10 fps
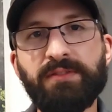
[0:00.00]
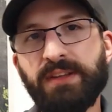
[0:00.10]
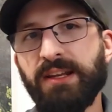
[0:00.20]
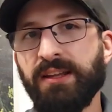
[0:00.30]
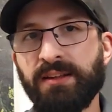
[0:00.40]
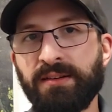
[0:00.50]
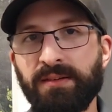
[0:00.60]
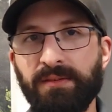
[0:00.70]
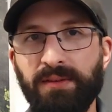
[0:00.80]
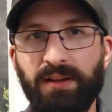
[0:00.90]
feet in.
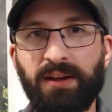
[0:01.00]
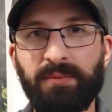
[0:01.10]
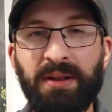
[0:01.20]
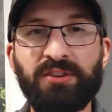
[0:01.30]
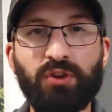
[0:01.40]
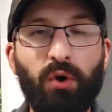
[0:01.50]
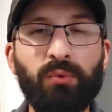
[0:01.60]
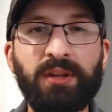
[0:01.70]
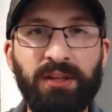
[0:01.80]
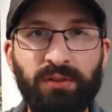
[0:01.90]
And it's
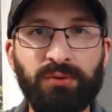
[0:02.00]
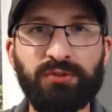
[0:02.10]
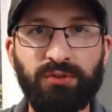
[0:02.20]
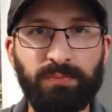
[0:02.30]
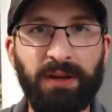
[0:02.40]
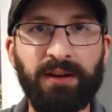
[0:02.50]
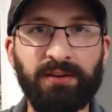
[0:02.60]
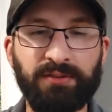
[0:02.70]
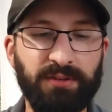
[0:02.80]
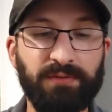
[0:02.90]
only those 2
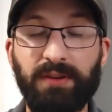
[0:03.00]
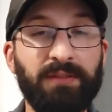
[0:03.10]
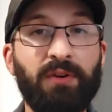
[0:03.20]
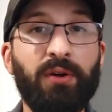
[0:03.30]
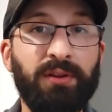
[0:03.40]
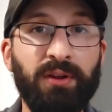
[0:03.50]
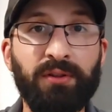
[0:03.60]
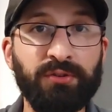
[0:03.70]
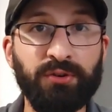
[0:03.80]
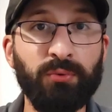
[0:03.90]
pairs if all the
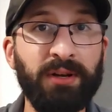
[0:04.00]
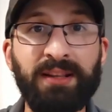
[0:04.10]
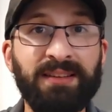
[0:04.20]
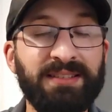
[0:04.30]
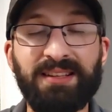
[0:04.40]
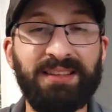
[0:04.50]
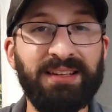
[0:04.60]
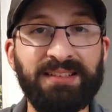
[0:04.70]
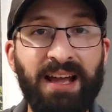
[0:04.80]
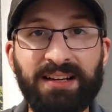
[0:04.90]
others are reading the
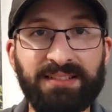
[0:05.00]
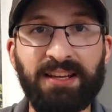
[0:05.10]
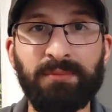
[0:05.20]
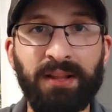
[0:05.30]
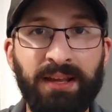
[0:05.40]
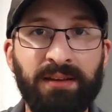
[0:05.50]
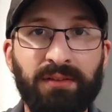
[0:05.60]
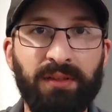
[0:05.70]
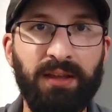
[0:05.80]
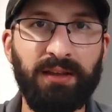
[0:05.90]
exact same
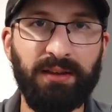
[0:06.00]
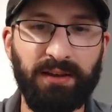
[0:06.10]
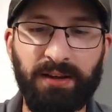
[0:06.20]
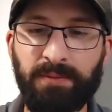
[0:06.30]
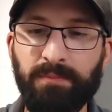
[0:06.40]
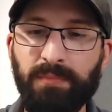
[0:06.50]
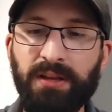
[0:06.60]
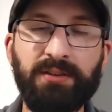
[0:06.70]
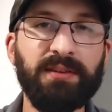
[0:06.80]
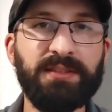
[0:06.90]
length.
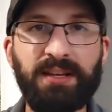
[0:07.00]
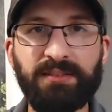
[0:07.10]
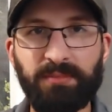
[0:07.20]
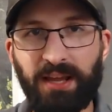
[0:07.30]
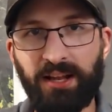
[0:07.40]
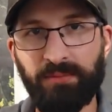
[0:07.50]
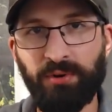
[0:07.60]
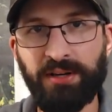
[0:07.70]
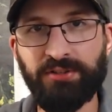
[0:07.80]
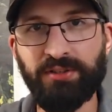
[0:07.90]
It does take some
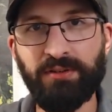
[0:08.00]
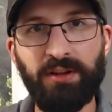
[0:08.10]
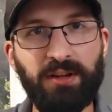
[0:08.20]
calibration,